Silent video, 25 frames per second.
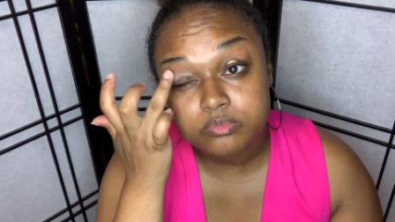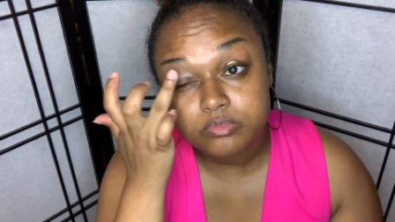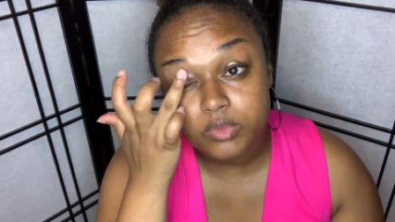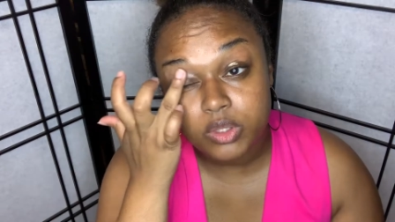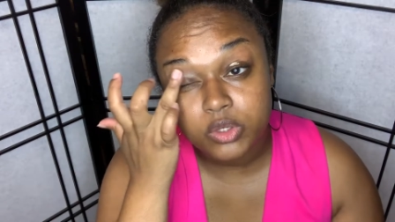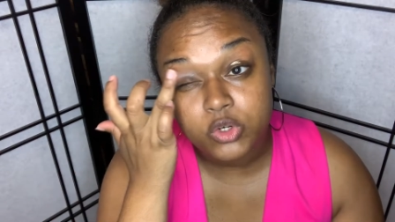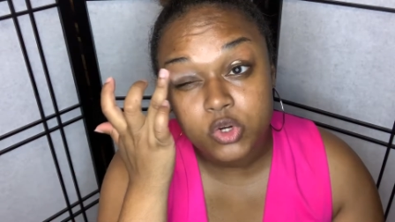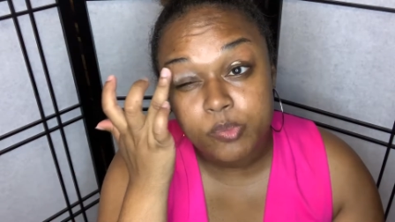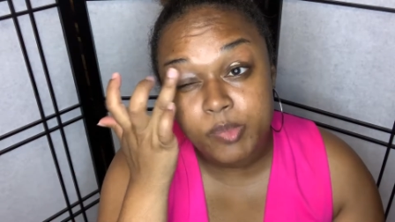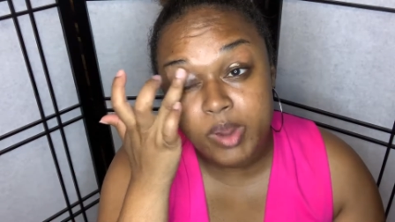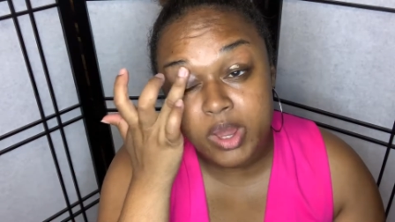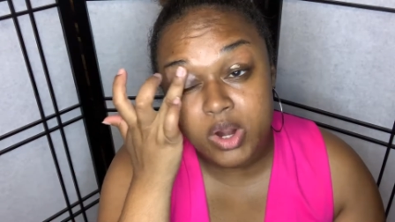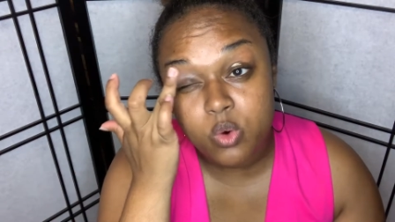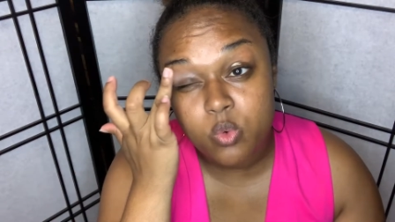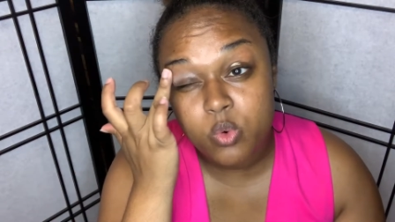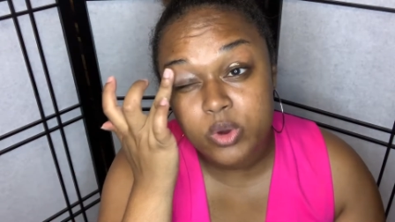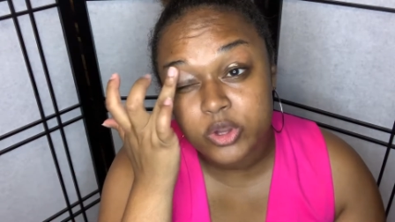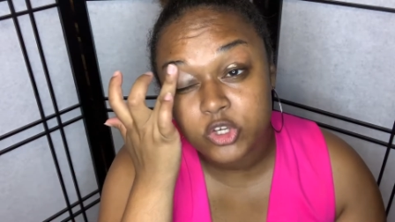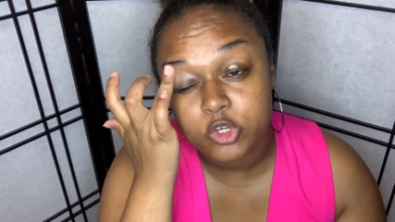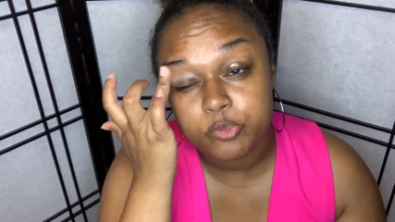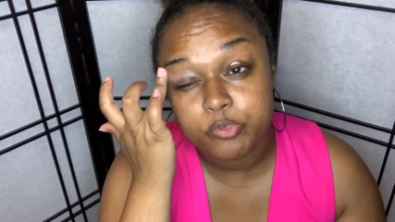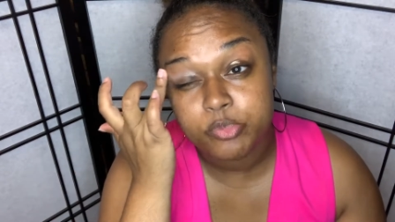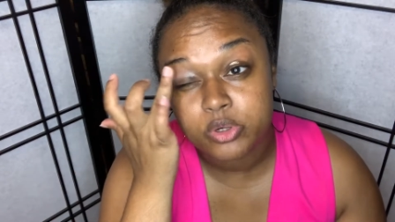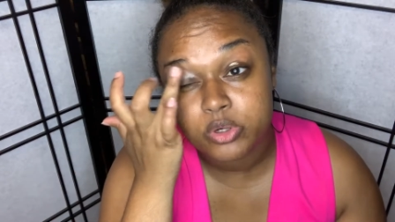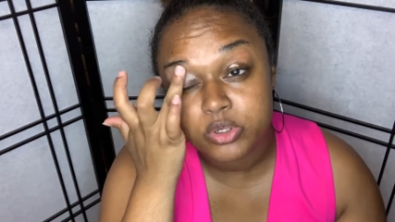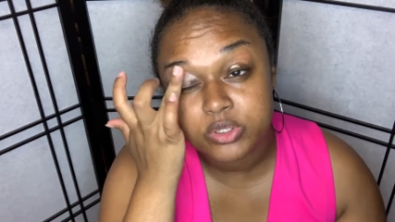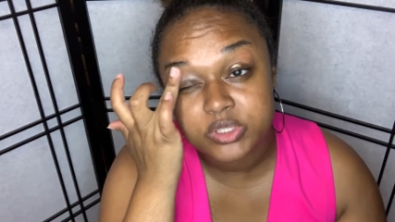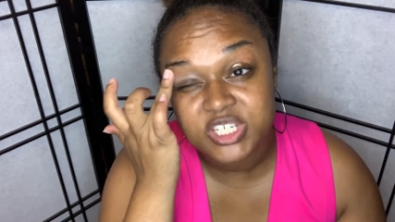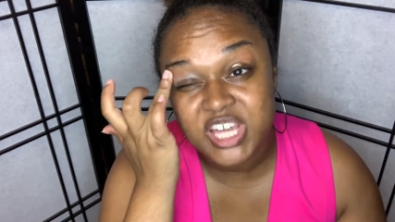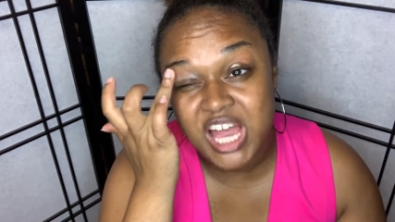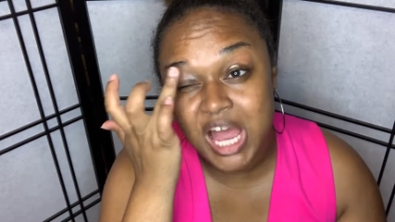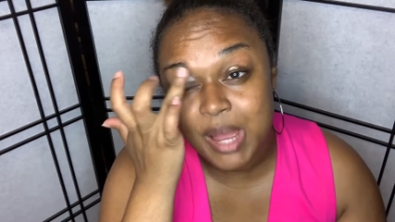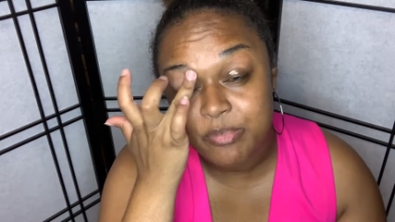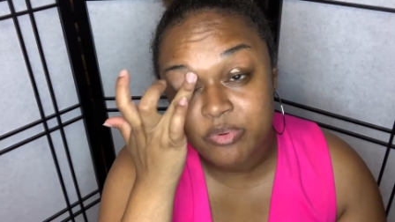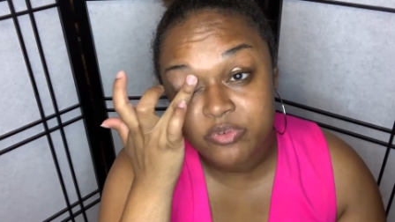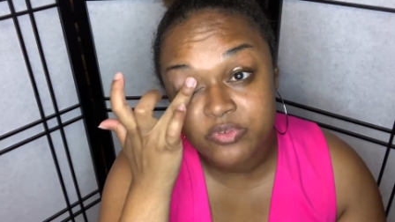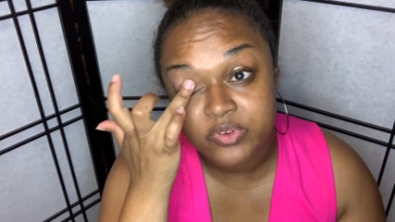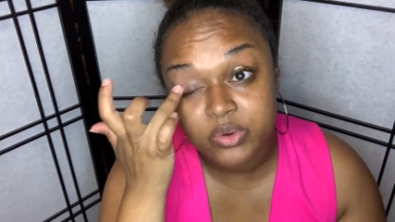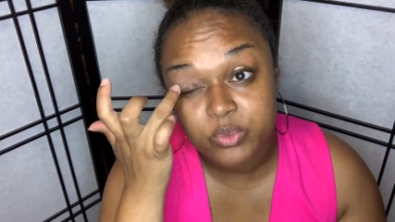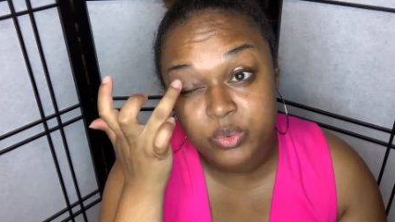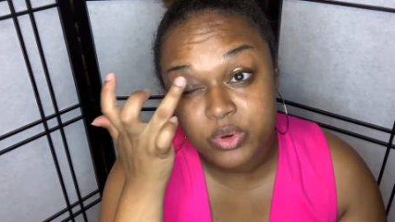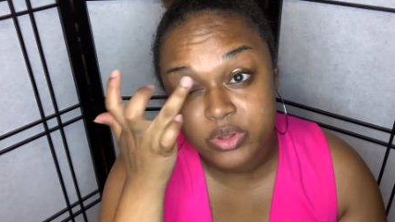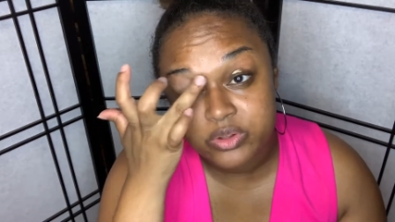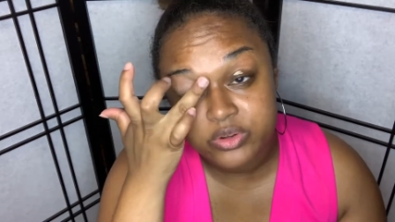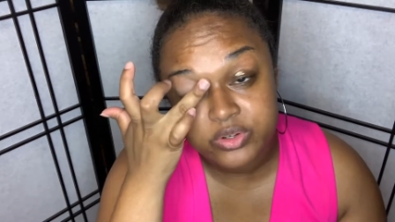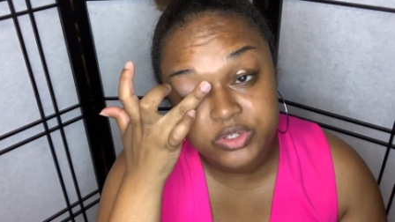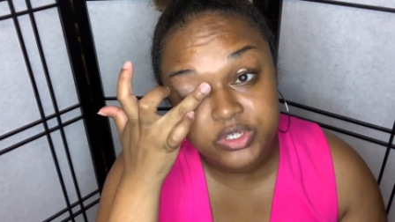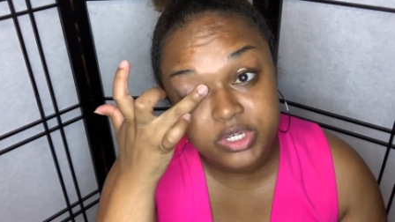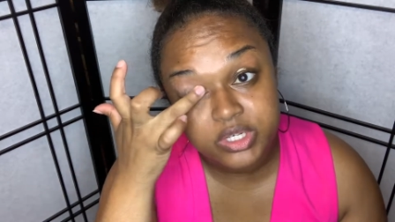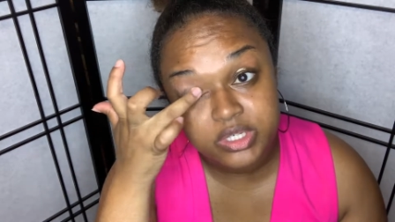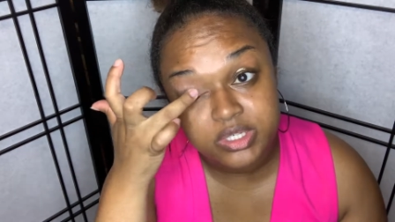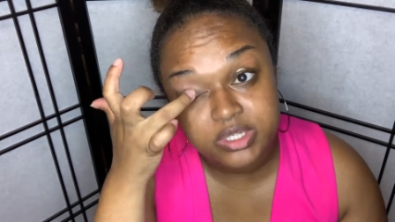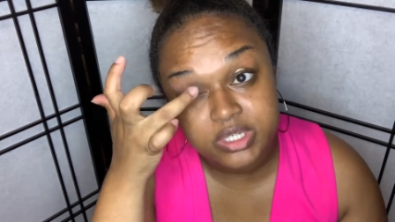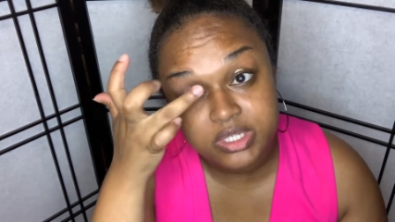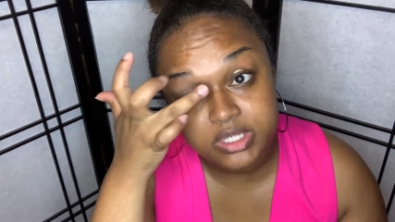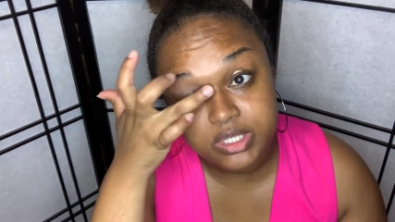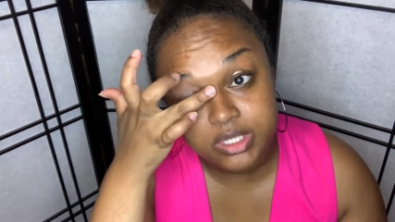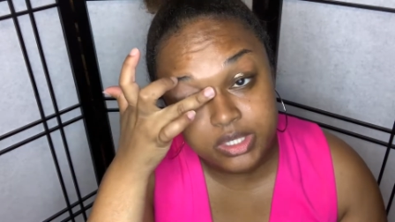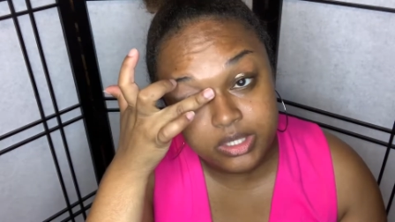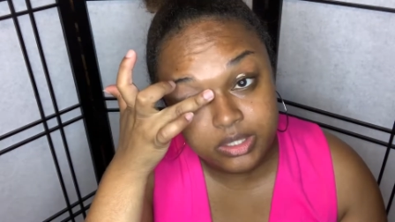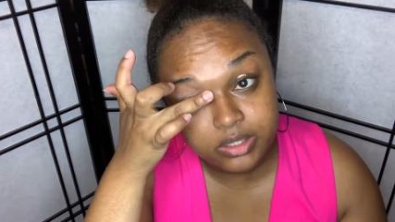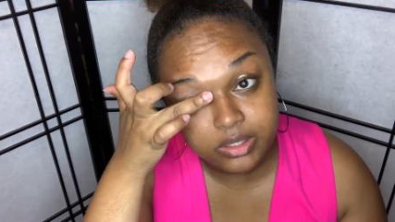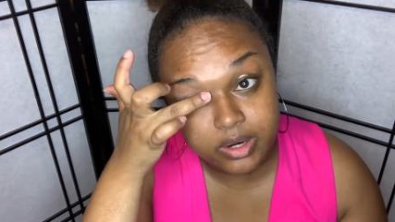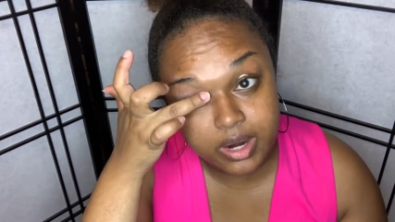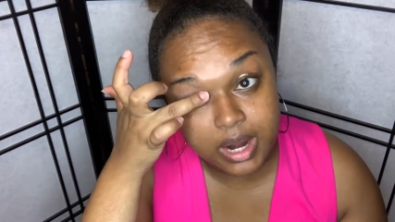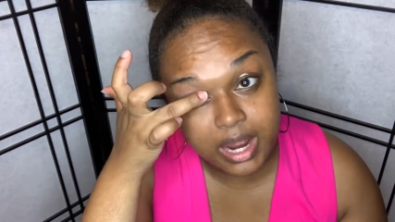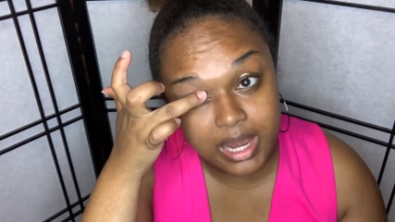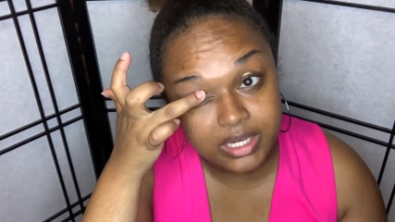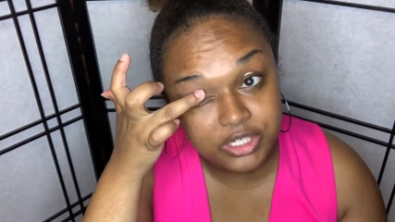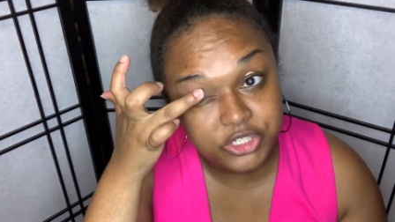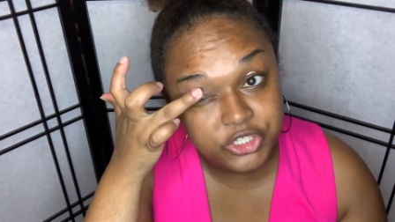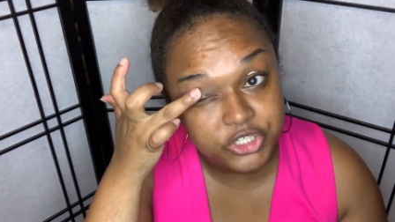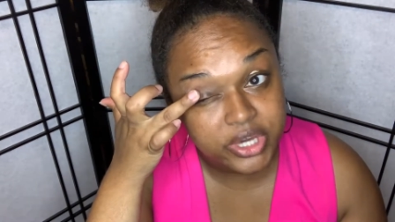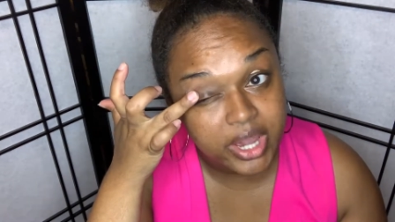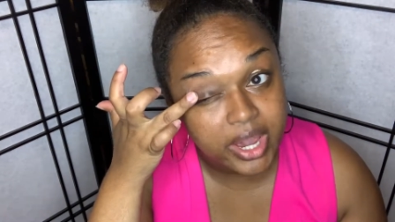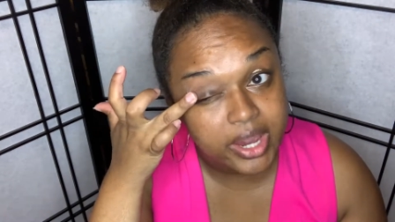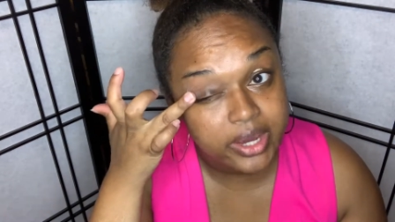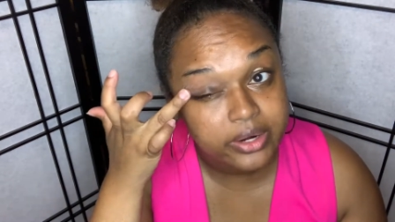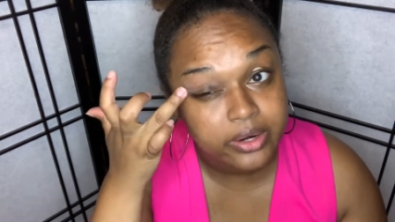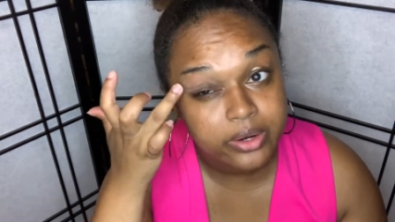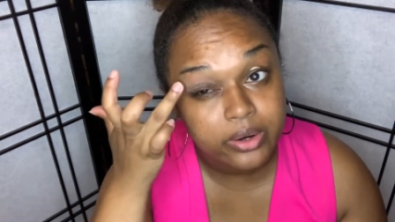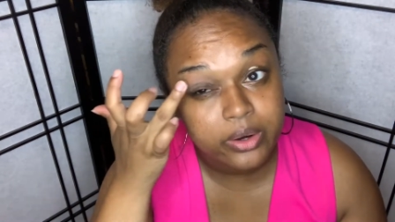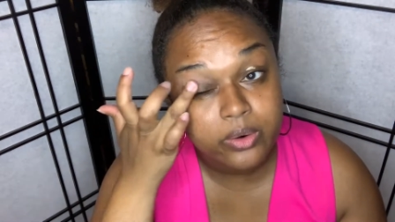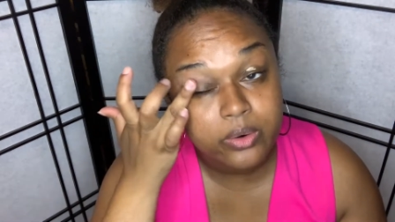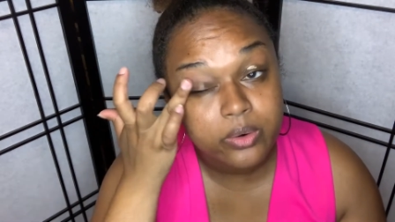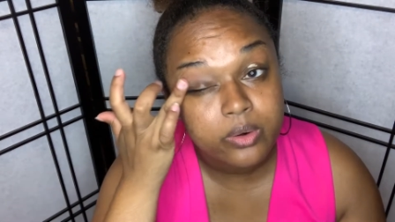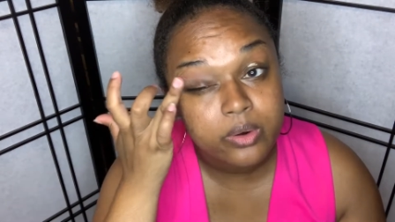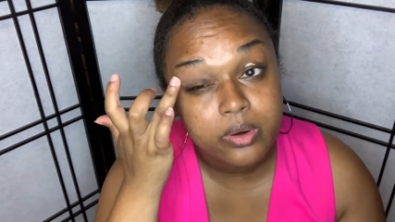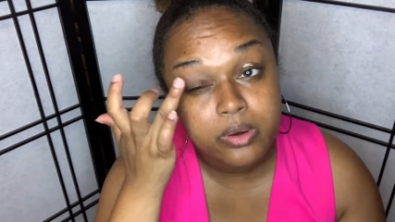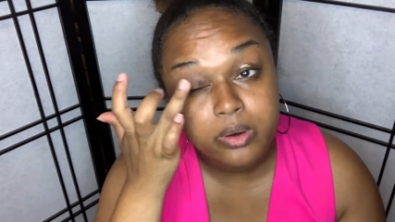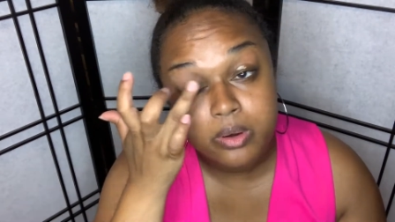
no matter what you put on top of it, whether it's concealer, eyeshadow,